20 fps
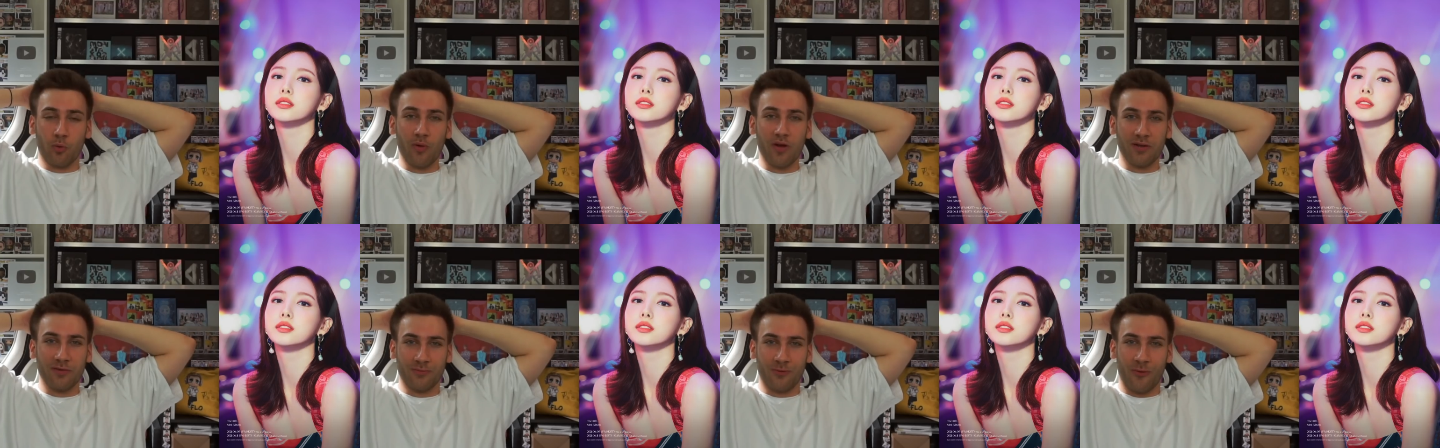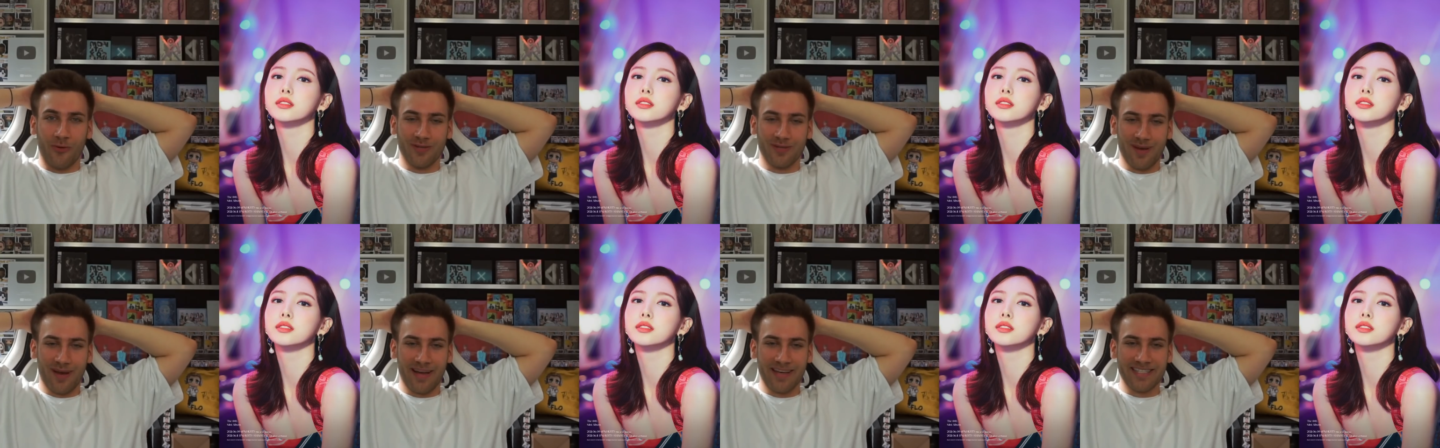Speaker 1: ready for
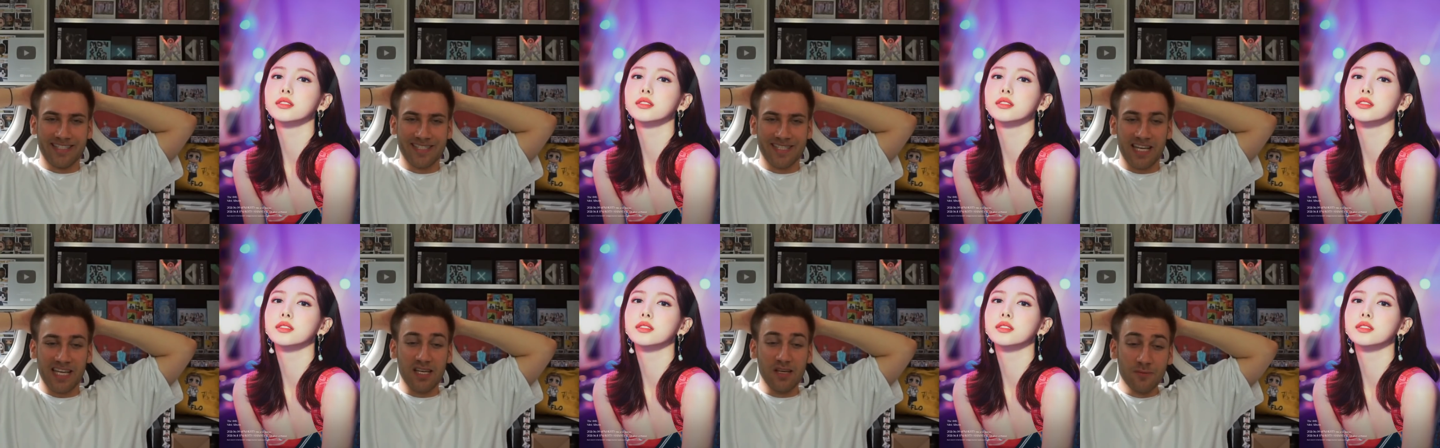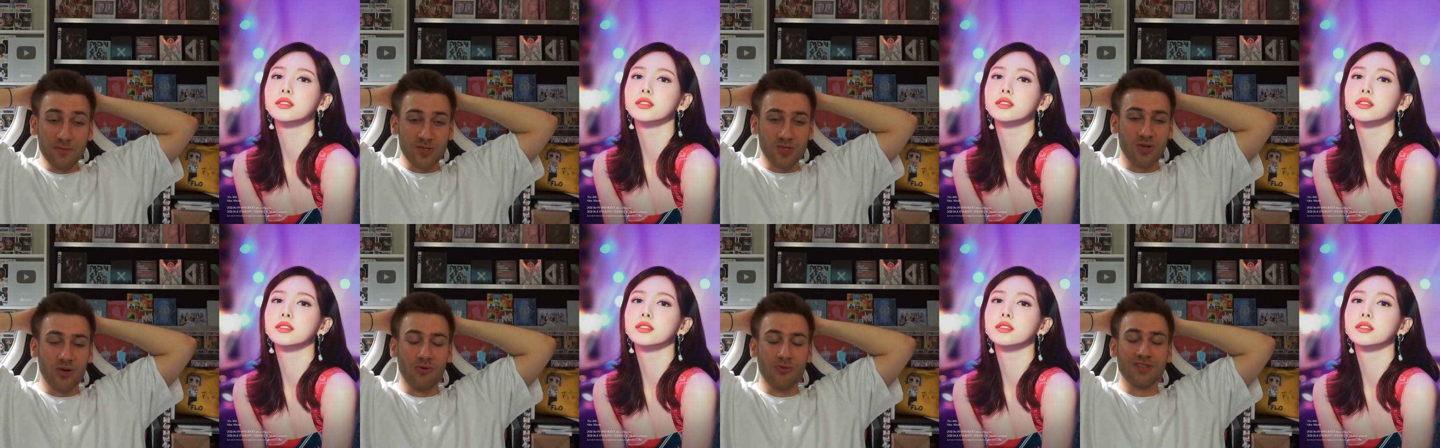it, guys? If
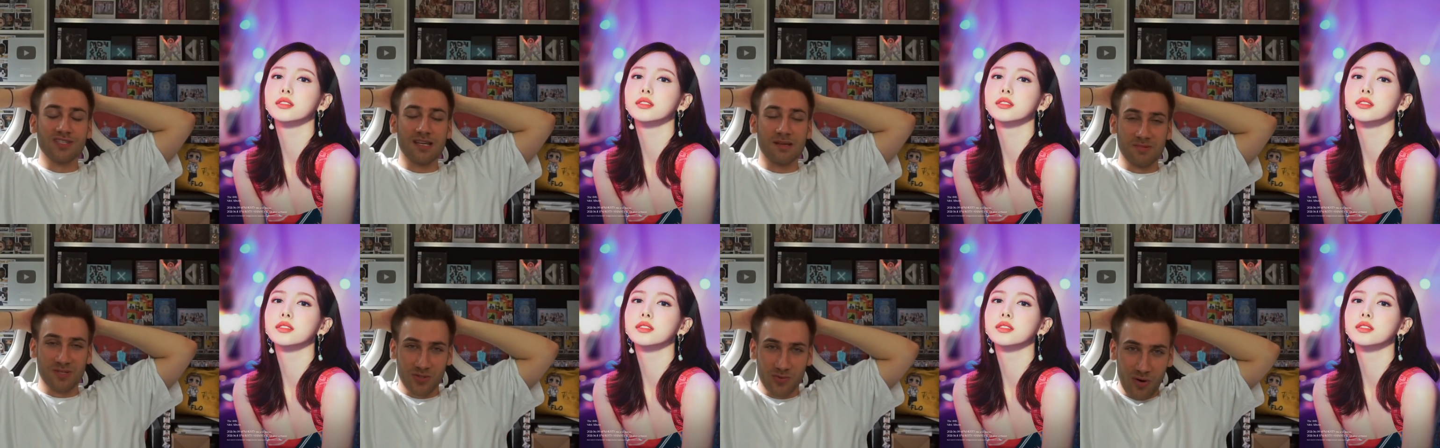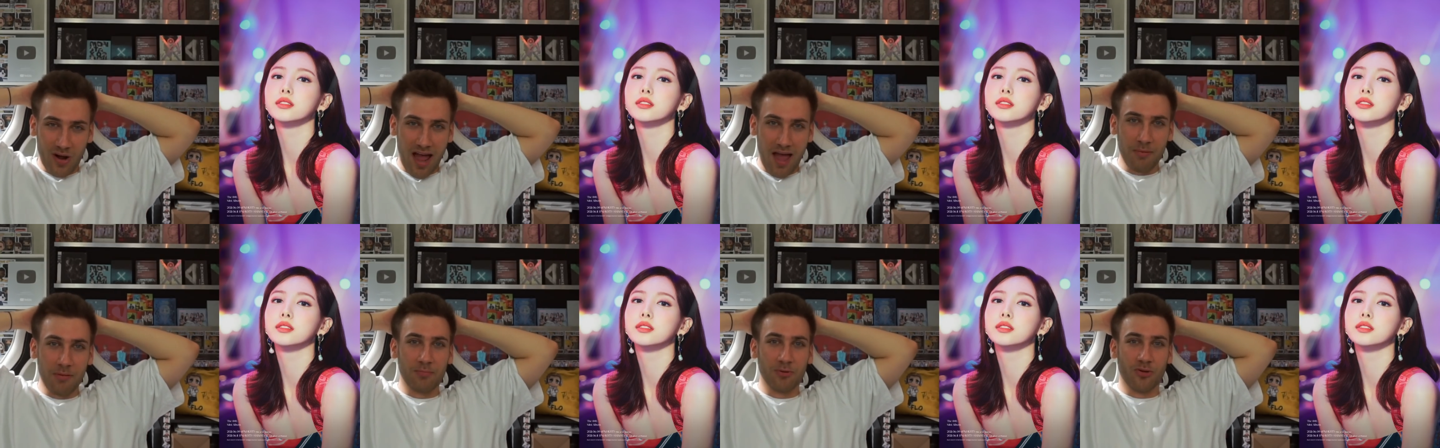so,
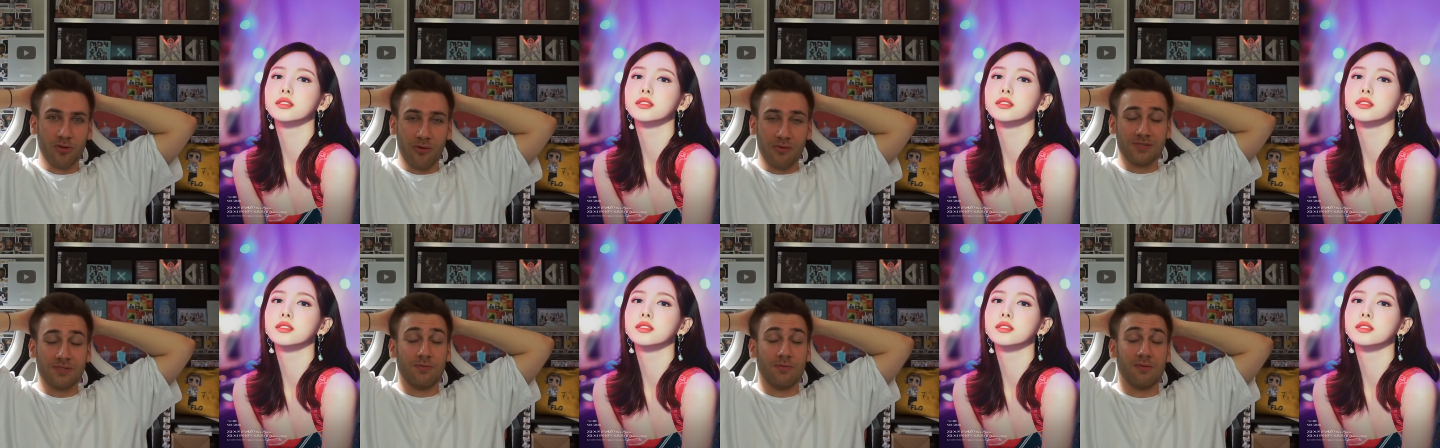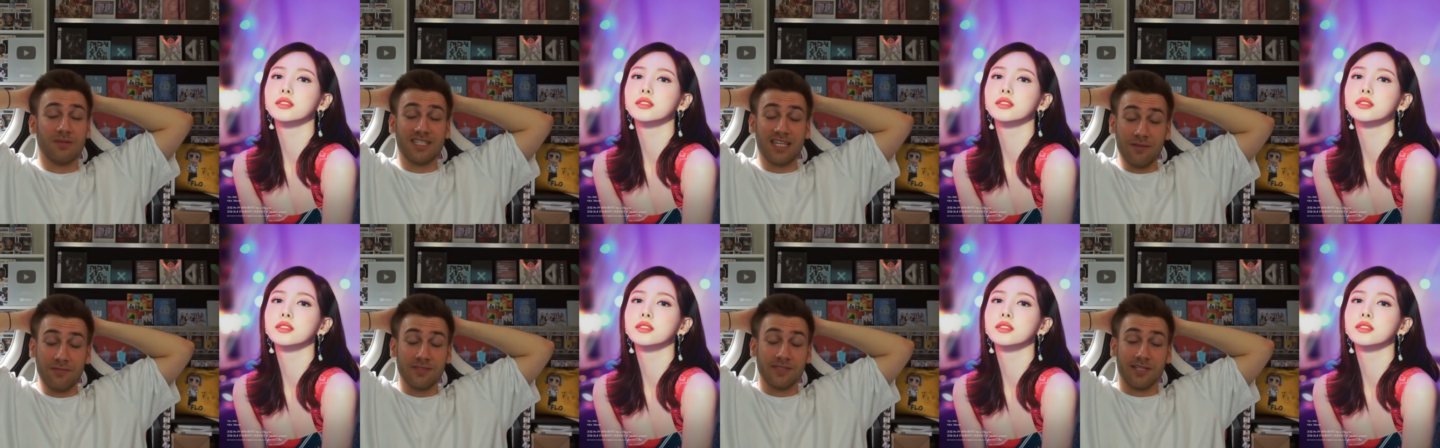subscribe, because we will
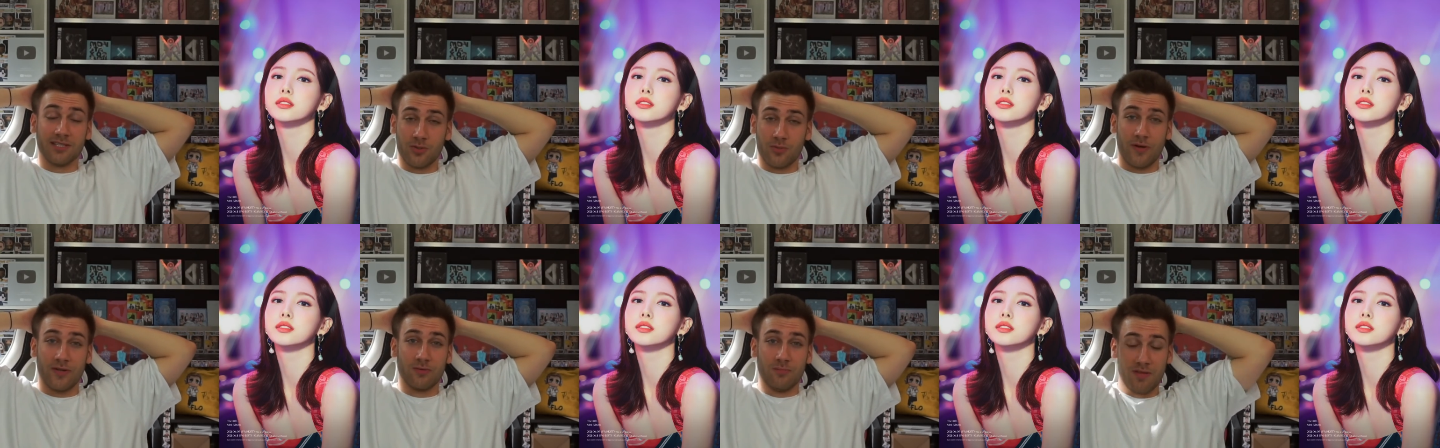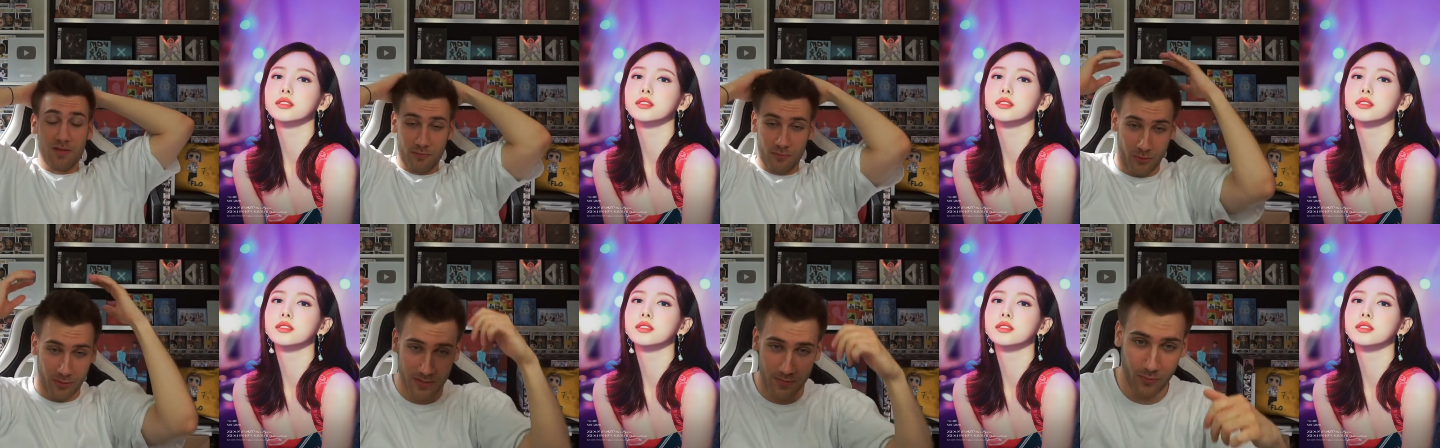definitely try to be
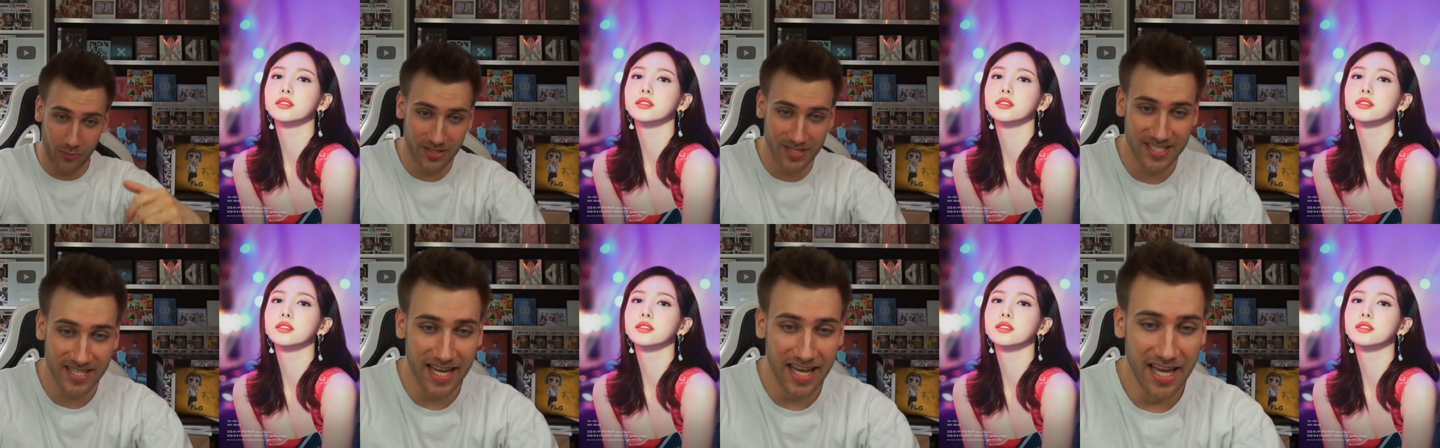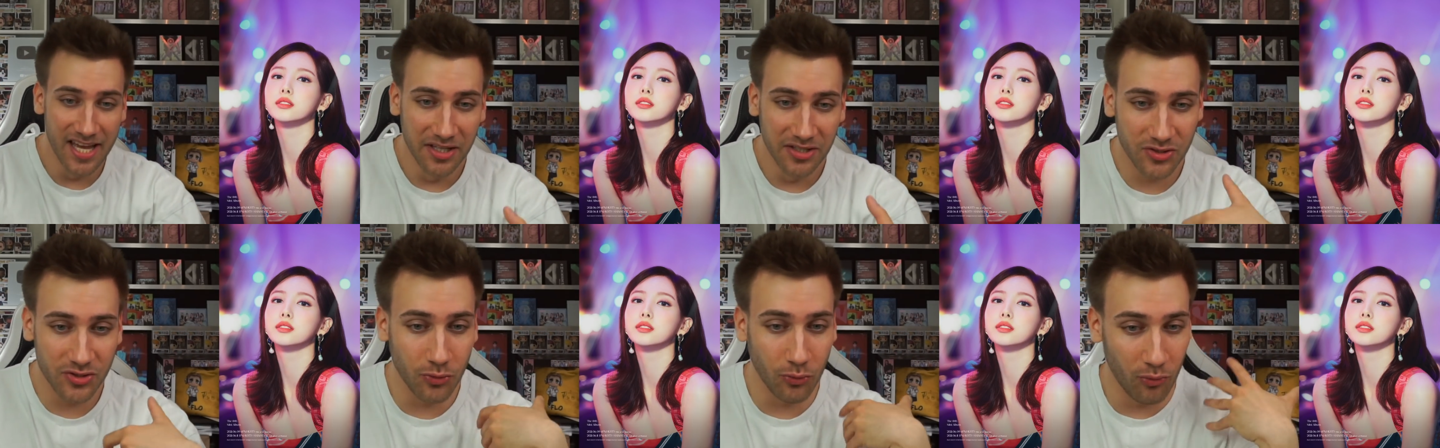the first ones
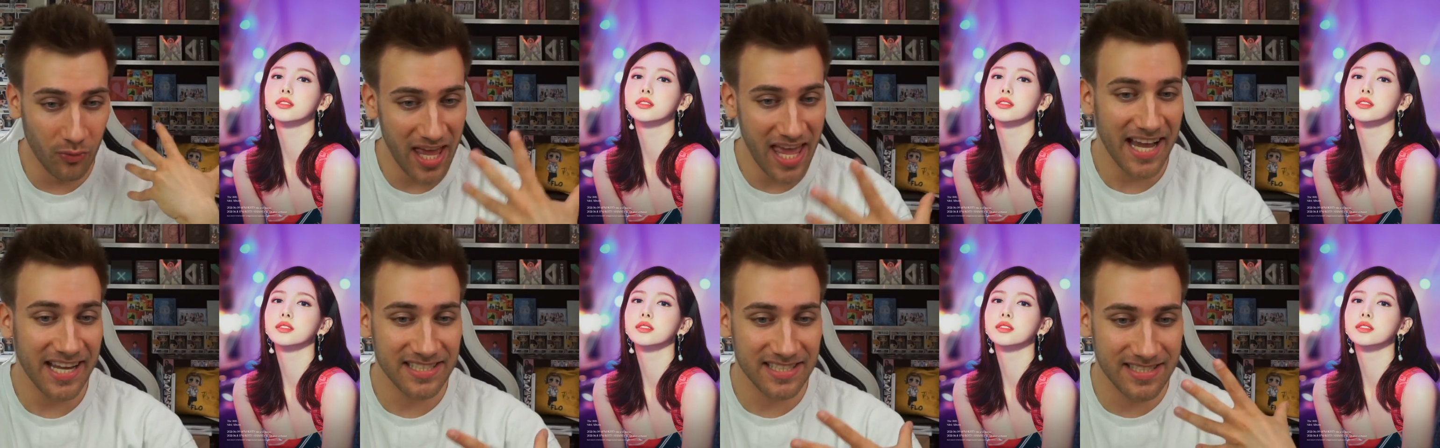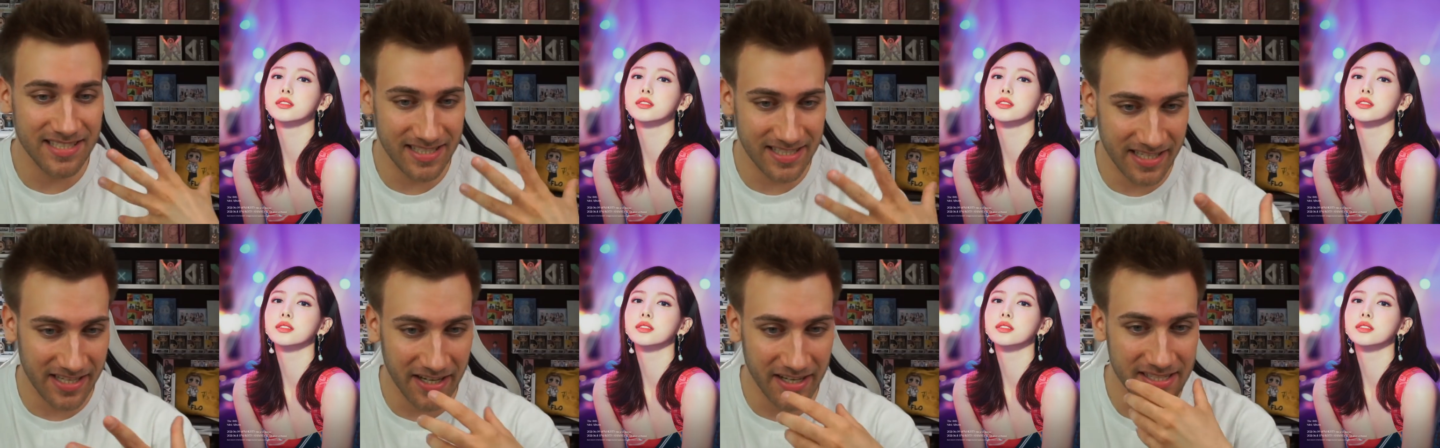to react,
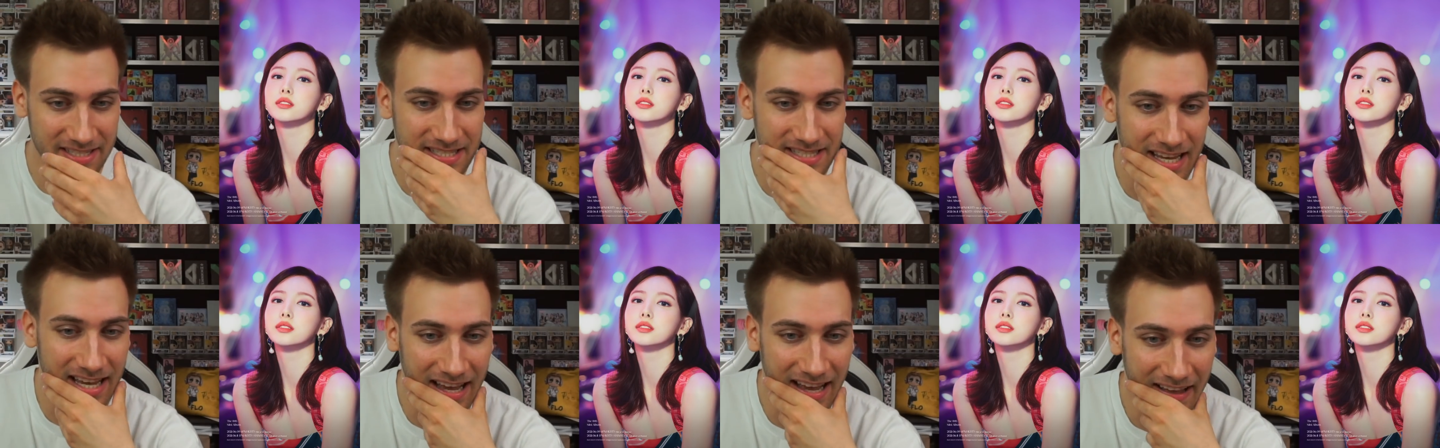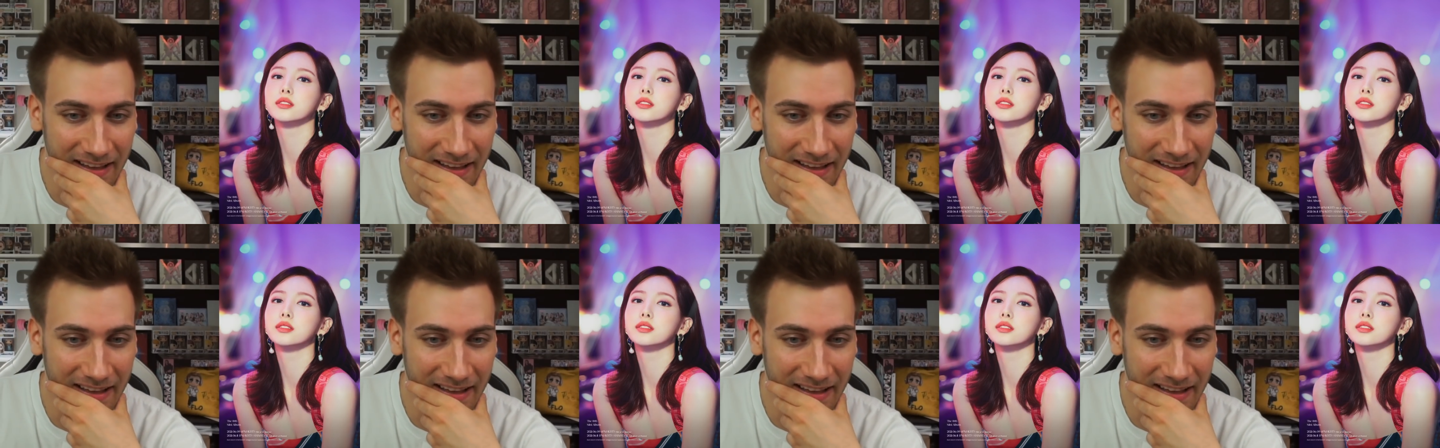discuss,